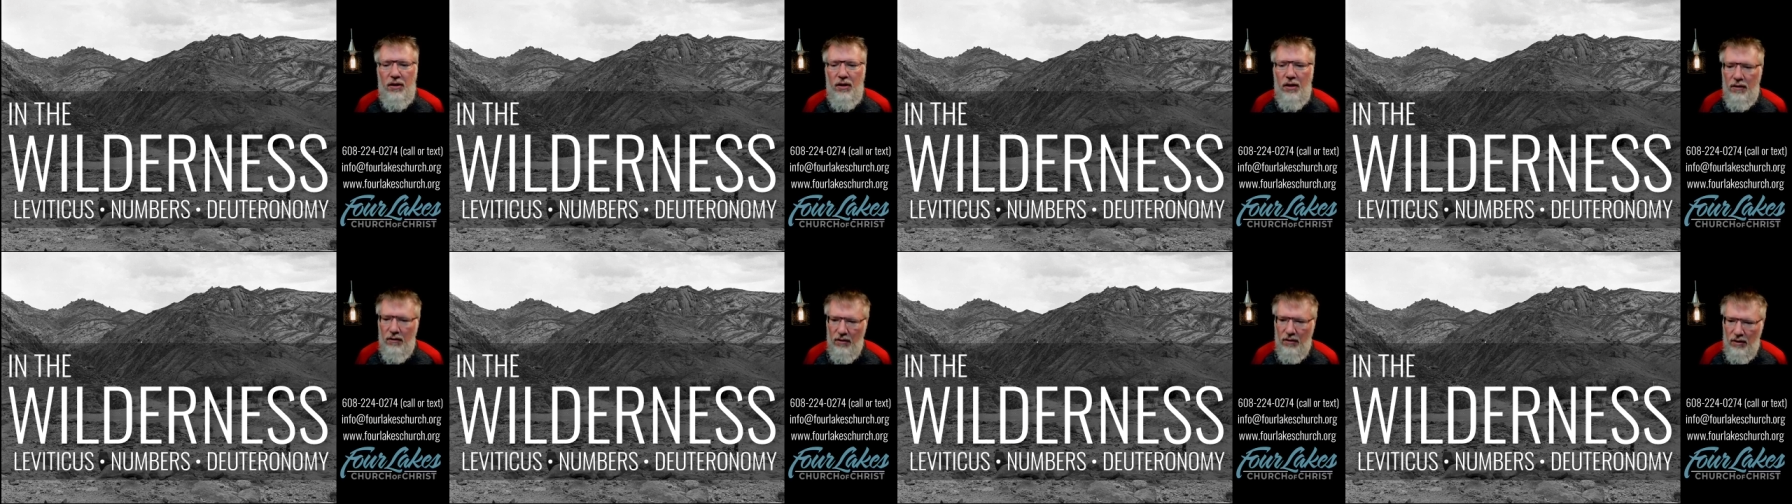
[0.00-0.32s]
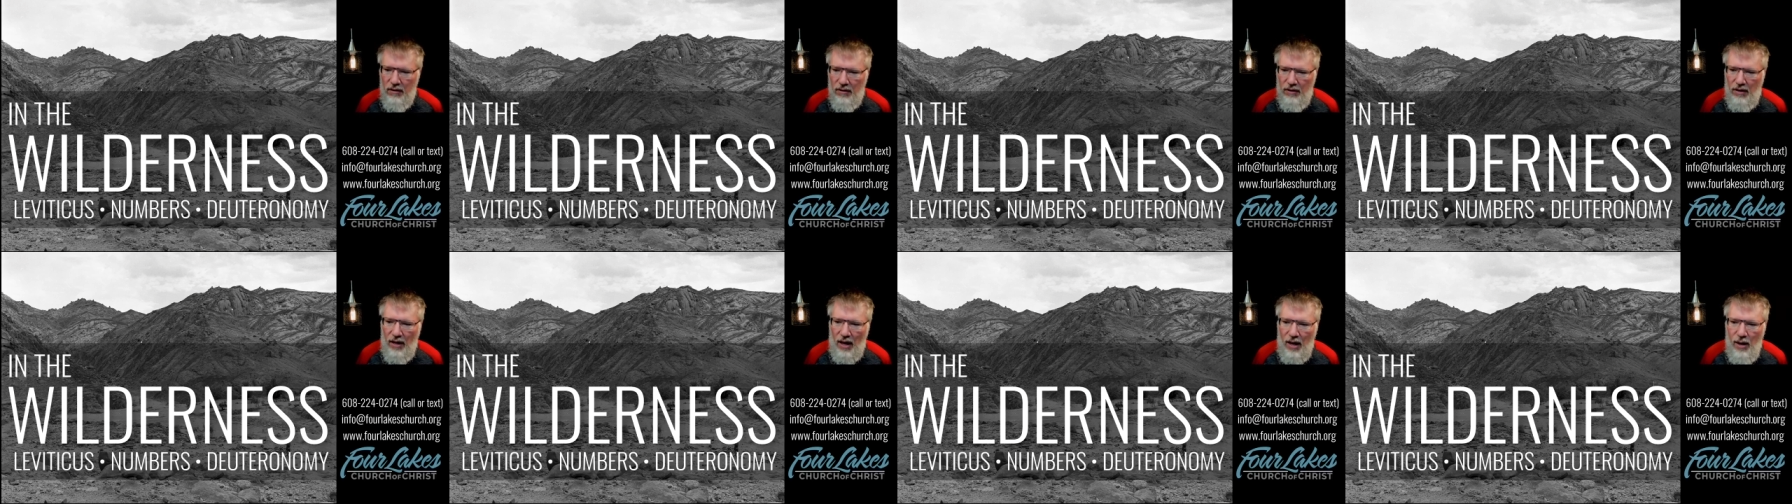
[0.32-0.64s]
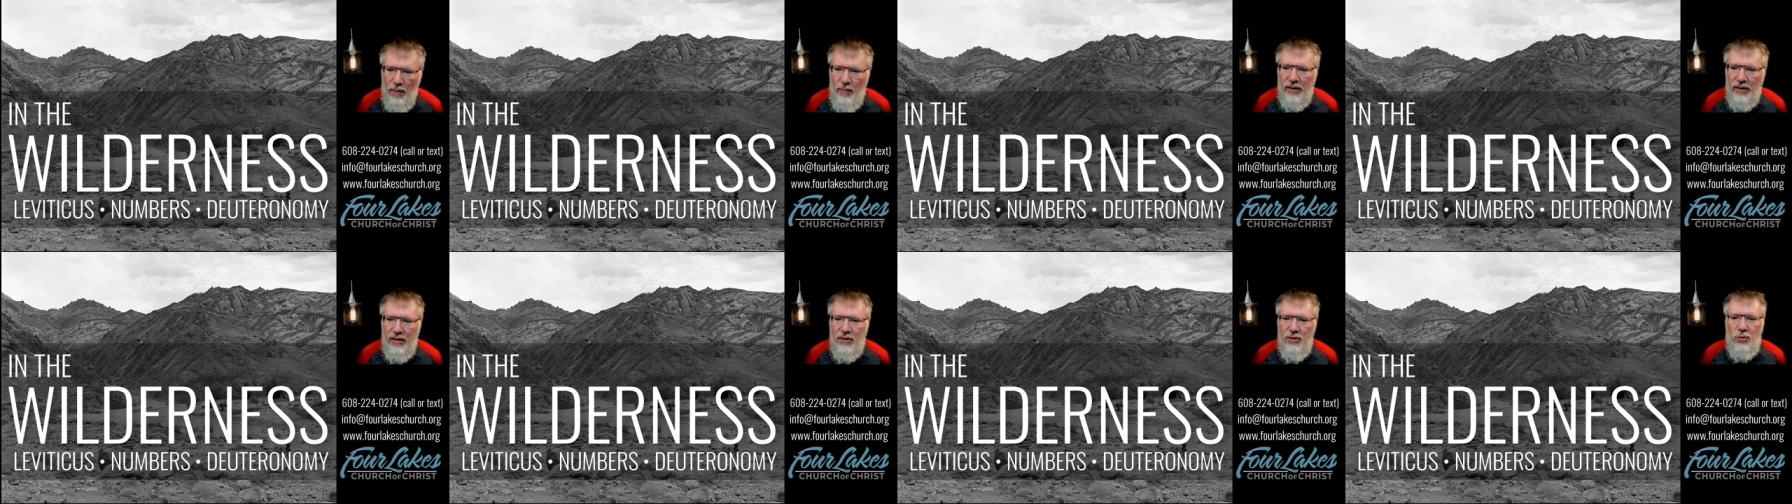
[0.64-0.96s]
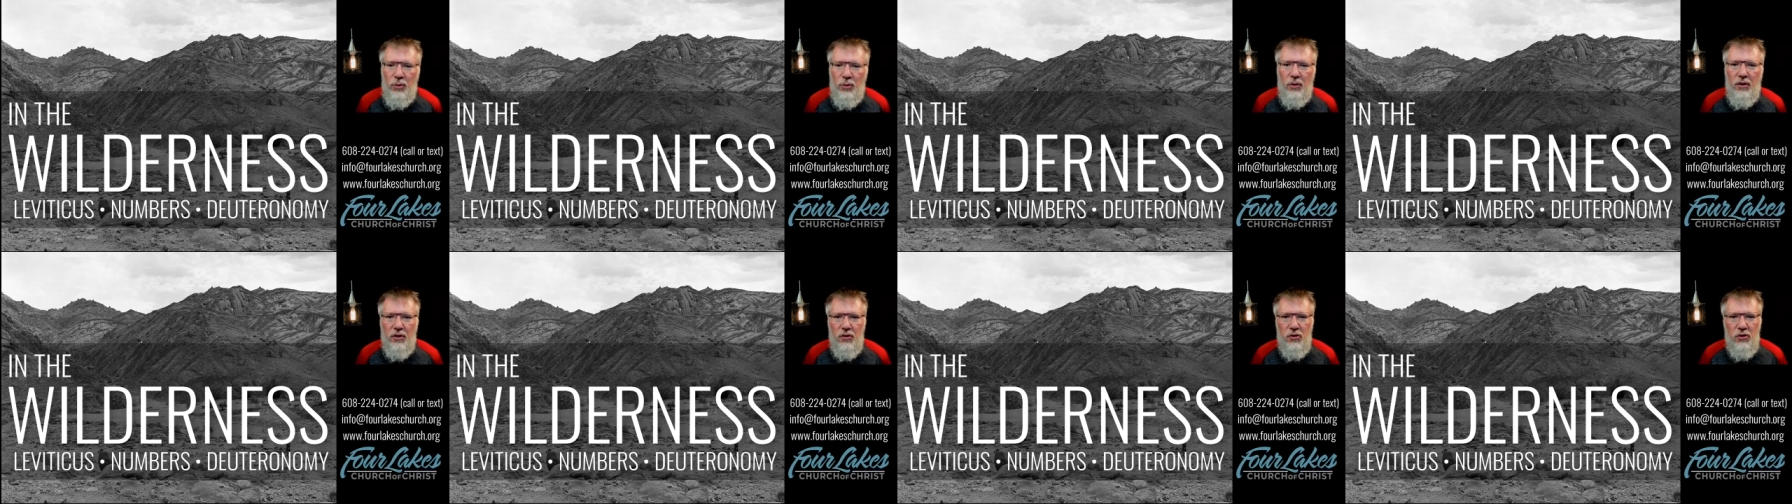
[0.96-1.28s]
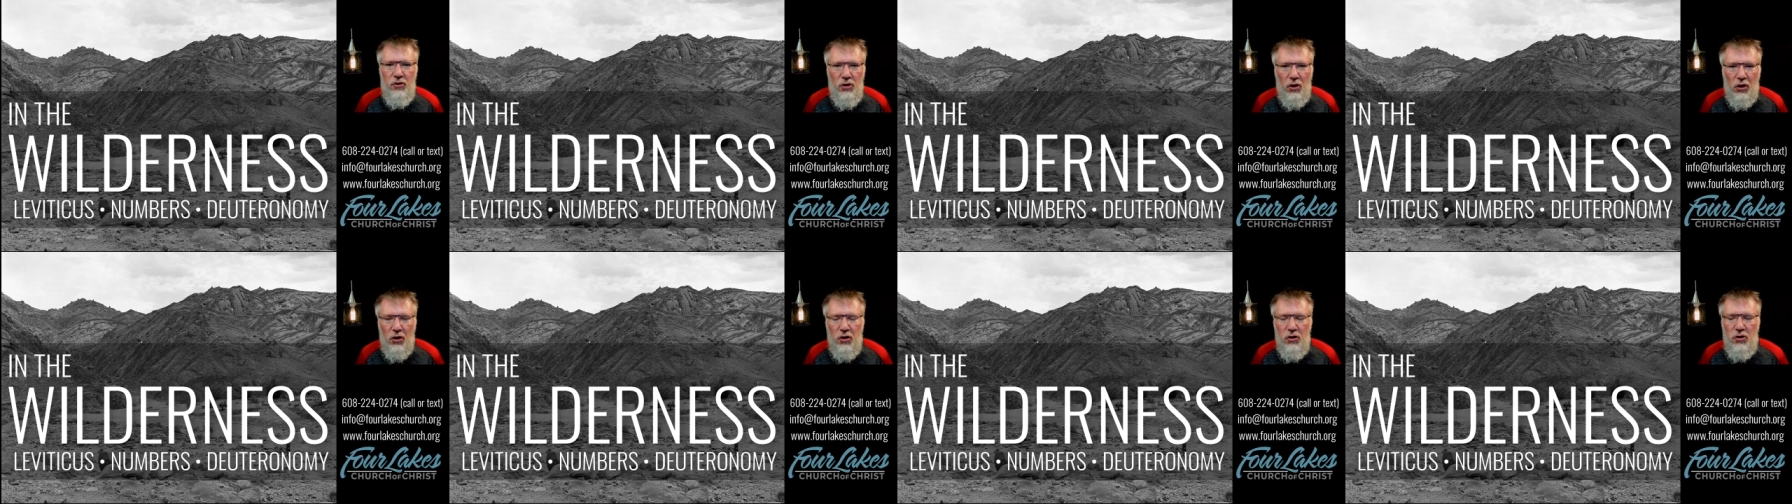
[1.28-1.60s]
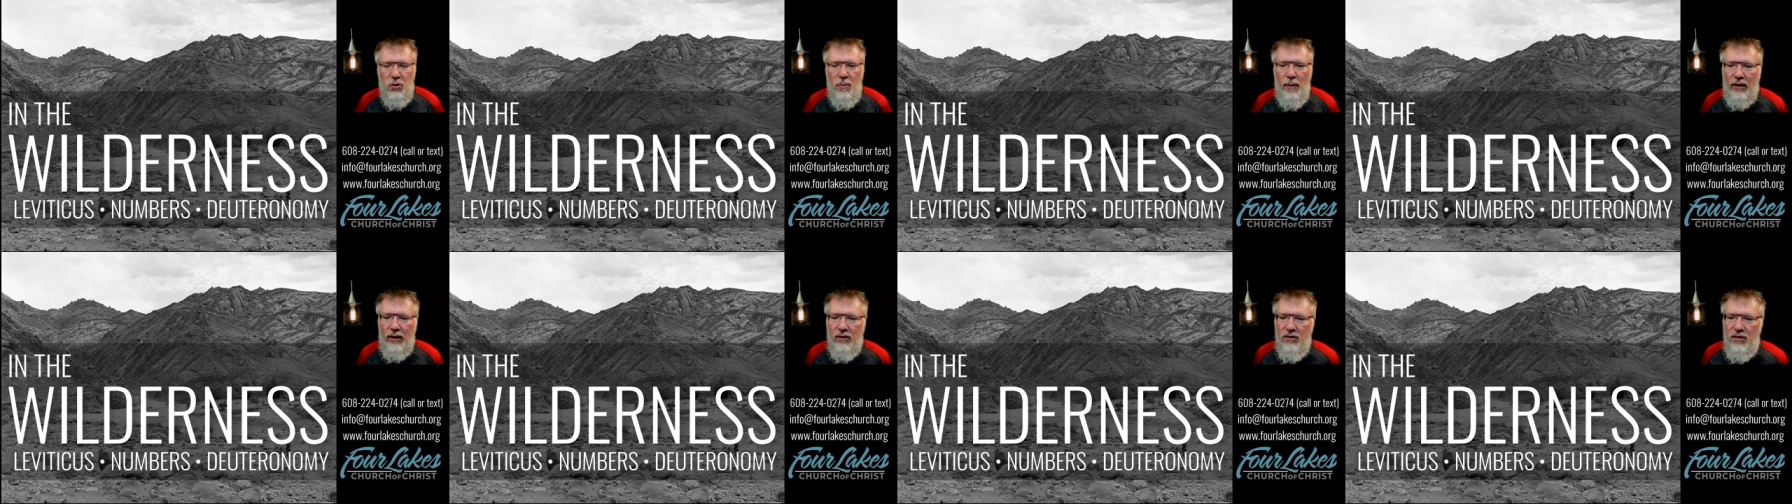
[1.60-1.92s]
uh, comments or concerns
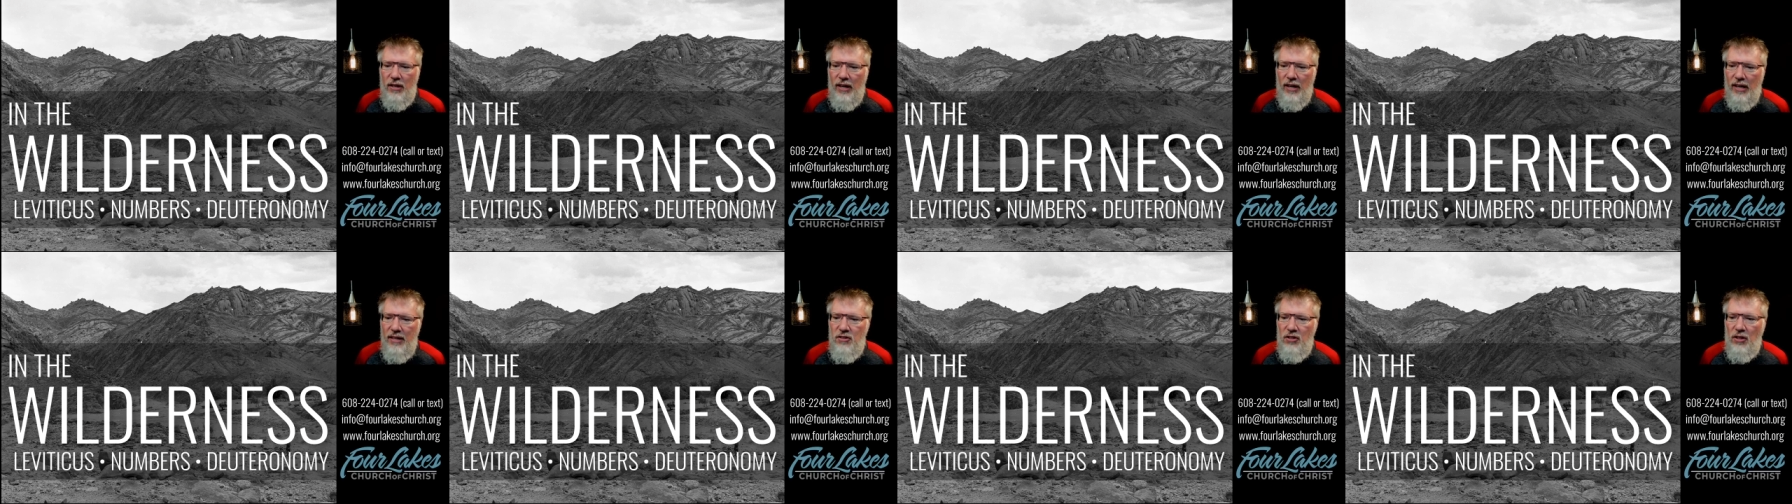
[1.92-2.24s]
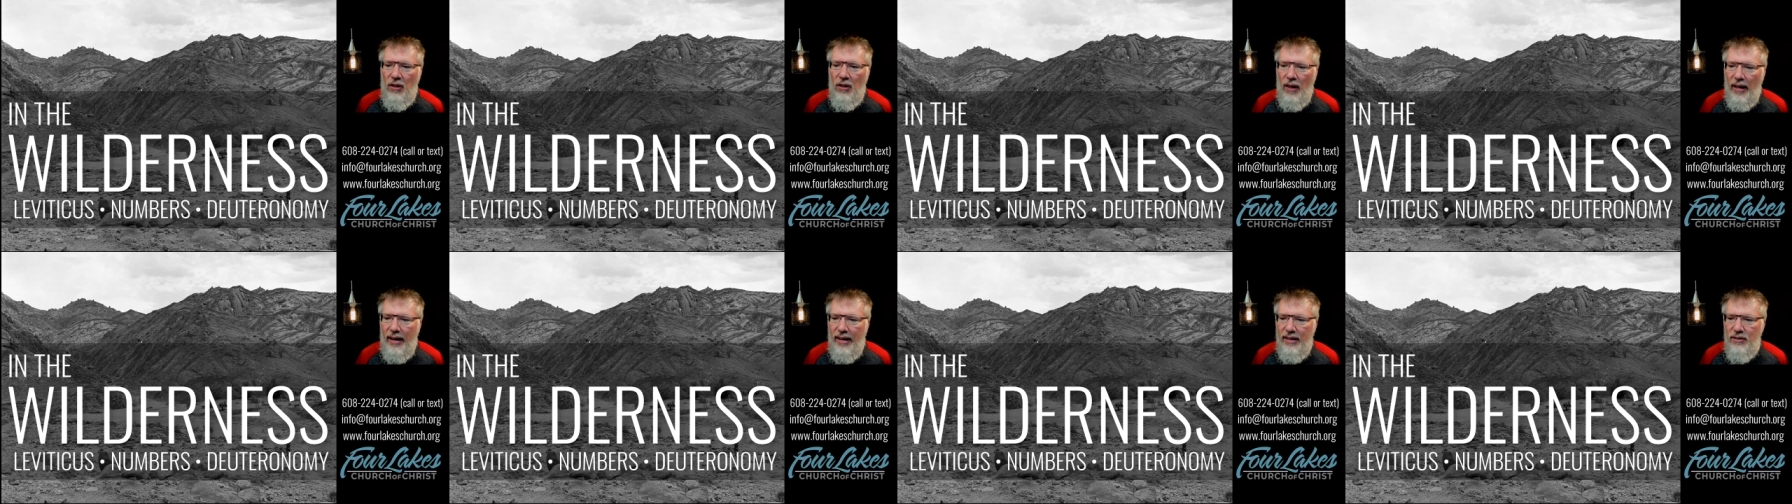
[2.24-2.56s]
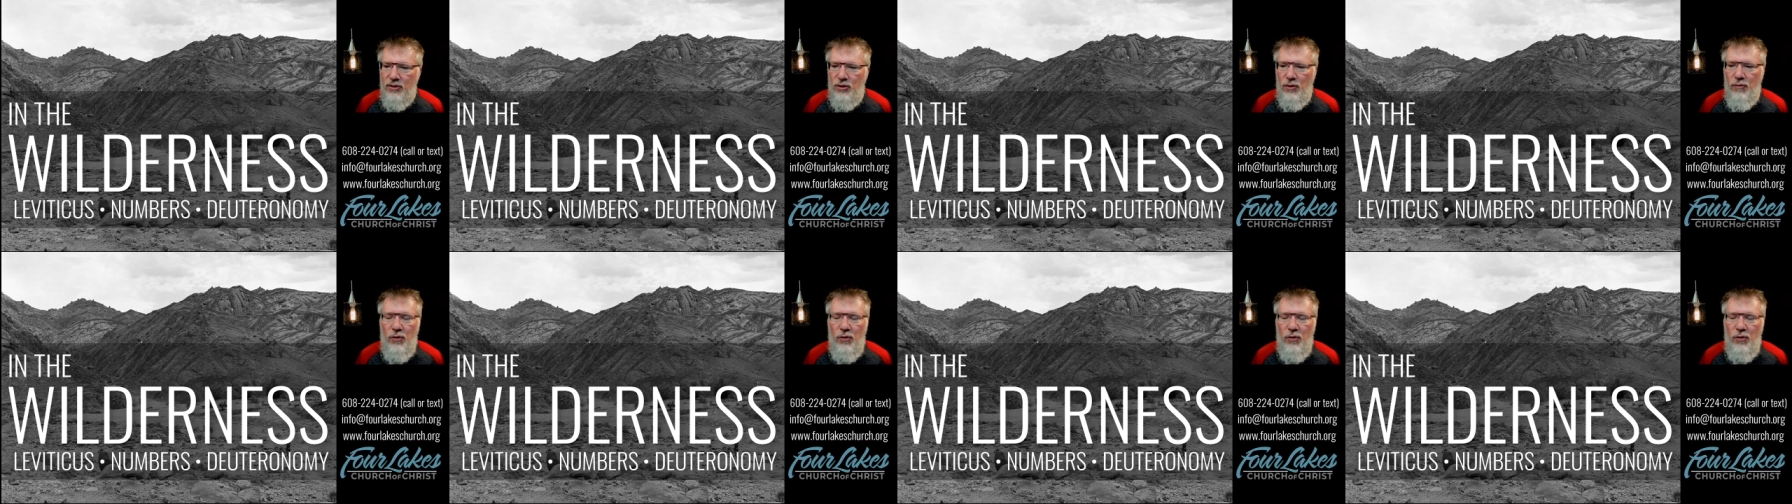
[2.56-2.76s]
about tonight's class,